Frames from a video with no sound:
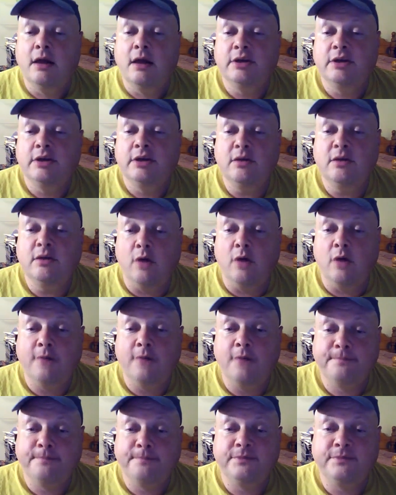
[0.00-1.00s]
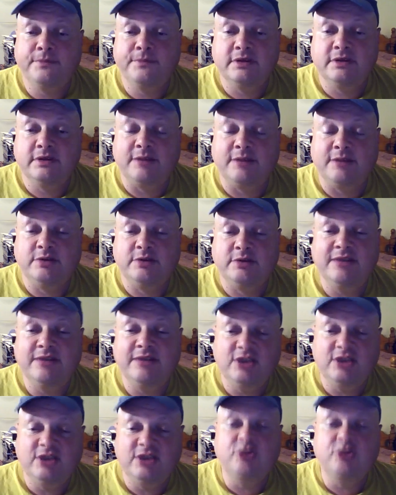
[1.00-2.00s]
You know what, Neptune?
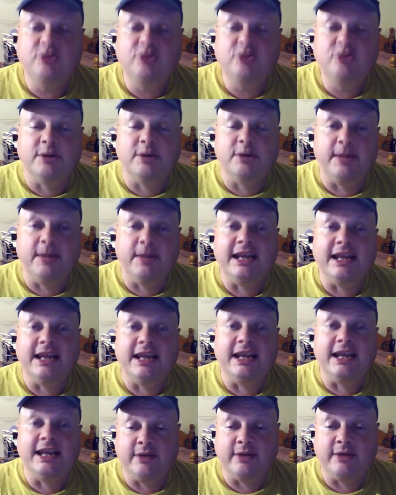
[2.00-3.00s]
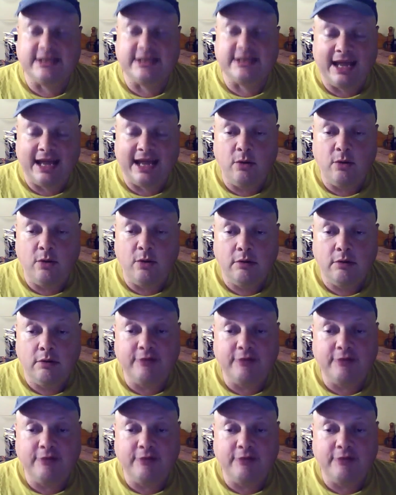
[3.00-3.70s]
Even YouTube are complaining about this now.